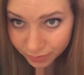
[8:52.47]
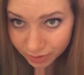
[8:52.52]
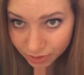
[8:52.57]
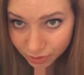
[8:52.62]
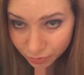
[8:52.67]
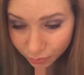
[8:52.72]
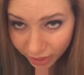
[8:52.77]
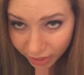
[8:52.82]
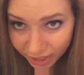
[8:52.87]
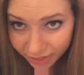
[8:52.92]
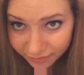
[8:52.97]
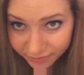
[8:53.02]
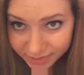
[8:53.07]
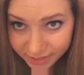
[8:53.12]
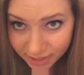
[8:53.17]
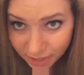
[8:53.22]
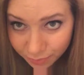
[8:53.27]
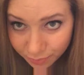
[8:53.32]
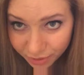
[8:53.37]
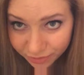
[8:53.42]
It's okay if
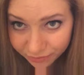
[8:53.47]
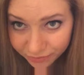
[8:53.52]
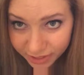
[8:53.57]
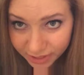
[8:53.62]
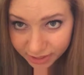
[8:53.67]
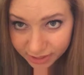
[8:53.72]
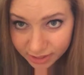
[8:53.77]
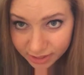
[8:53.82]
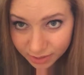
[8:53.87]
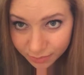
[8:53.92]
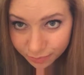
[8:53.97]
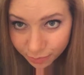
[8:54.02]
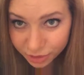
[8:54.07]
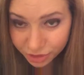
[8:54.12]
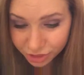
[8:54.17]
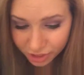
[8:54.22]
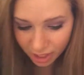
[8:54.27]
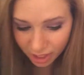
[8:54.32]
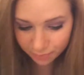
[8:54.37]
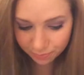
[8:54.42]
it's not perfect.
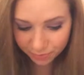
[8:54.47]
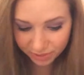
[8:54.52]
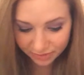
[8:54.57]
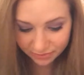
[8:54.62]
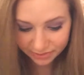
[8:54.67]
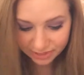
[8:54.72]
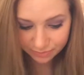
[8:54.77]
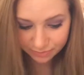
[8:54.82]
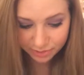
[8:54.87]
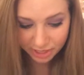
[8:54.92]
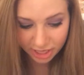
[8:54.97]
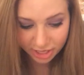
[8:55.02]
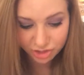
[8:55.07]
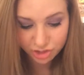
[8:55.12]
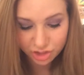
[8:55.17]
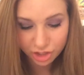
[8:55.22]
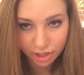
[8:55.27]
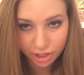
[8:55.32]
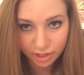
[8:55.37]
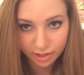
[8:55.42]
Push it up, give it some
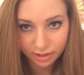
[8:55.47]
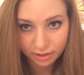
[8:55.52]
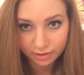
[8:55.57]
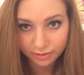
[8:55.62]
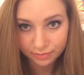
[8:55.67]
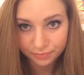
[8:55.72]
texture.